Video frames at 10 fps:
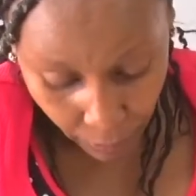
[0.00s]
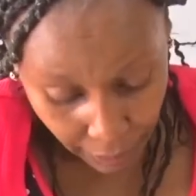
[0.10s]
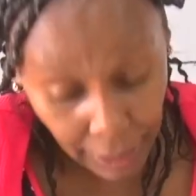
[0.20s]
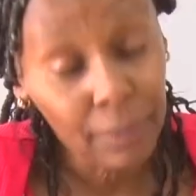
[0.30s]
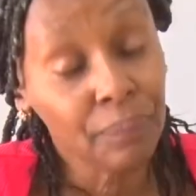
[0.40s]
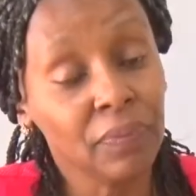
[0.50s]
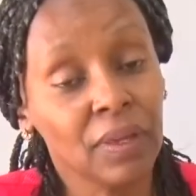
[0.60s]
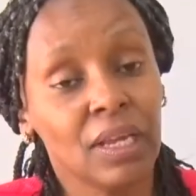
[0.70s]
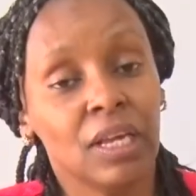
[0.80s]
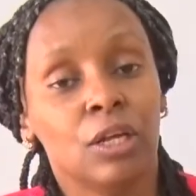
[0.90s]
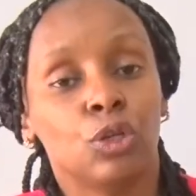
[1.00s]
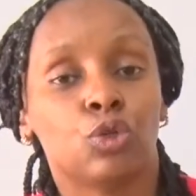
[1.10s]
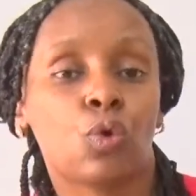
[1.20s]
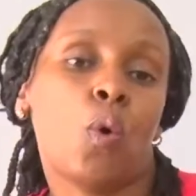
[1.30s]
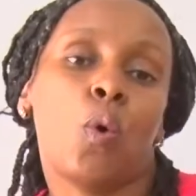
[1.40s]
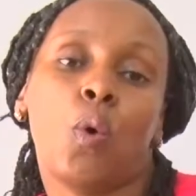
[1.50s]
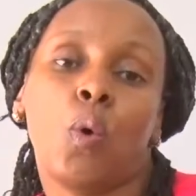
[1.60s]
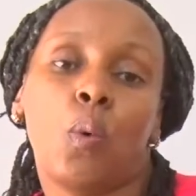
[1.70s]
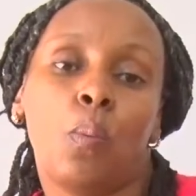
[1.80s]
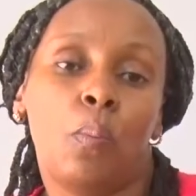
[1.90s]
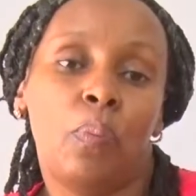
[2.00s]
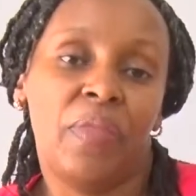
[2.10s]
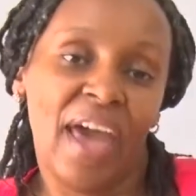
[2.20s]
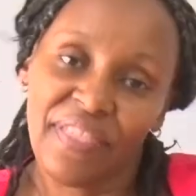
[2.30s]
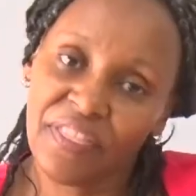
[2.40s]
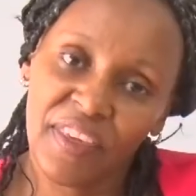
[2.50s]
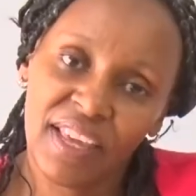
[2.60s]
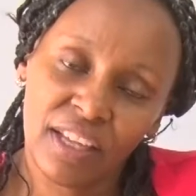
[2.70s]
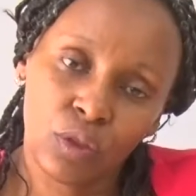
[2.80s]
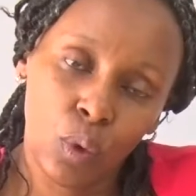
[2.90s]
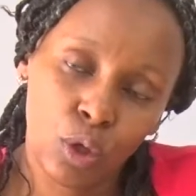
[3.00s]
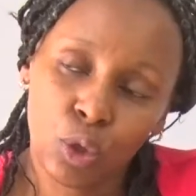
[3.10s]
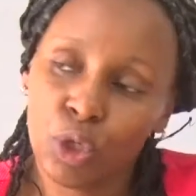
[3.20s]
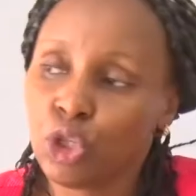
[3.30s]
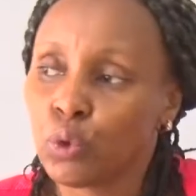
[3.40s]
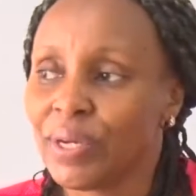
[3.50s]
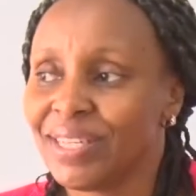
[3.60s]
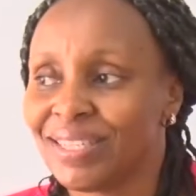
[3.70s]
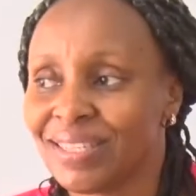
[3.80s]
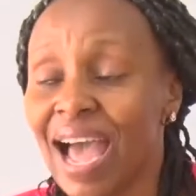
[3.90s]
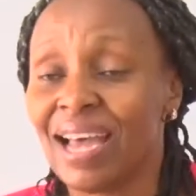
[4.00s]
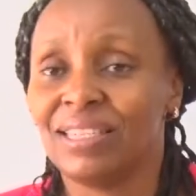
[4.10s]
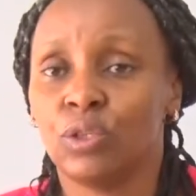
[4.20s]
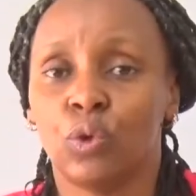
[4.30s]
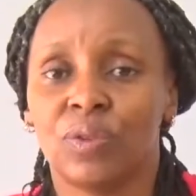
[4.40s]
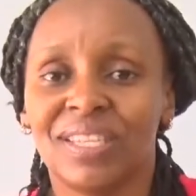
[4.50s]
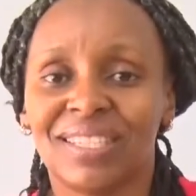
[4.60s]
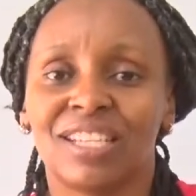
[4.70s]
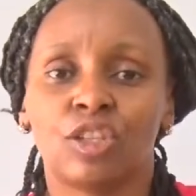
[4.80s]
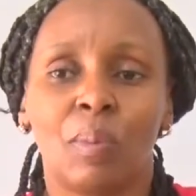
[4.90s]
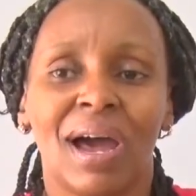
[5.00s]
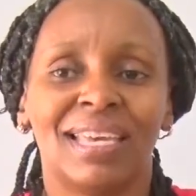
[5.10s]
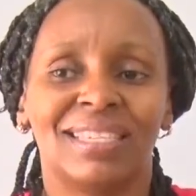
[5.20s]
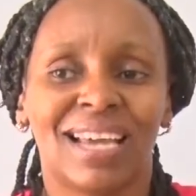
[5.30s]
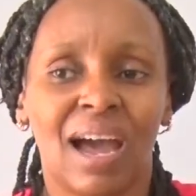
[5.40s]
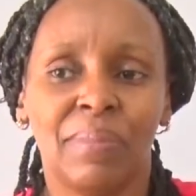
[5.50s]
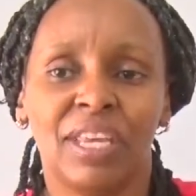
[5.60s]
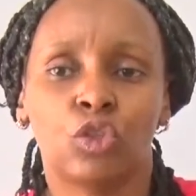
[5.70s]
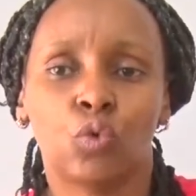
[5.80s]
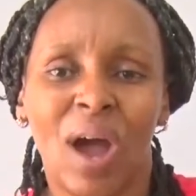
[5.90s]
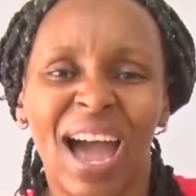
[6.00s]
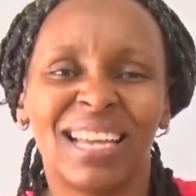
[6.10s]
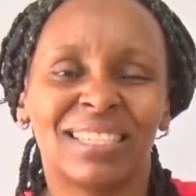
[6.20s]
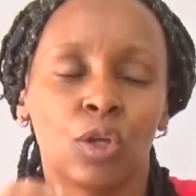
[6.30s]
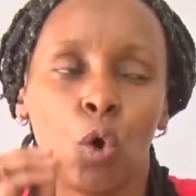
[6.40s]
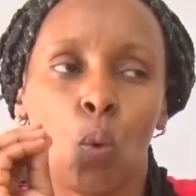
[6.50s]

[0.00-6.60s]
Okay, so the other thing that you also need to understand, you know, this customer is coming to us